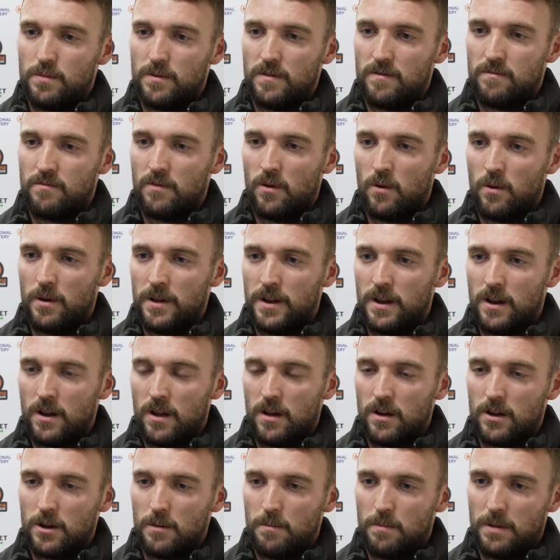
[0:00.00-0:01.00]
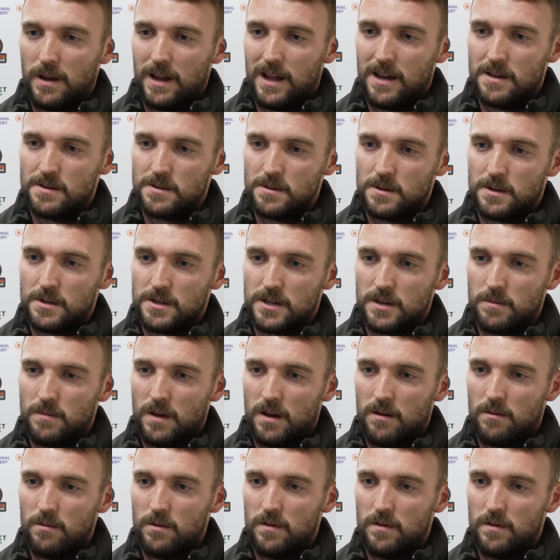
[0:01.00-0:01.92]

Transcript: We've brought in a lot of good players in the summer.